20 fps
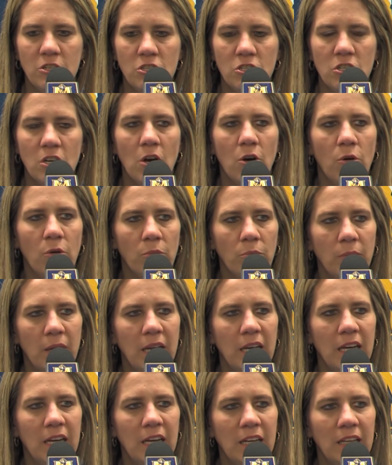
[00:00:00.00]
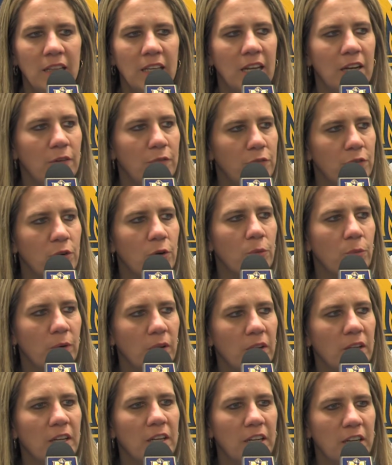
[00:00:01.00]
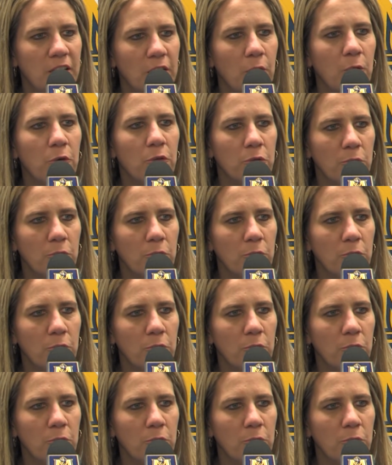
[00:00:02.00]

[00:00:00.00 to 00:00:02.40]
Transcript: shown me that if you're willing to go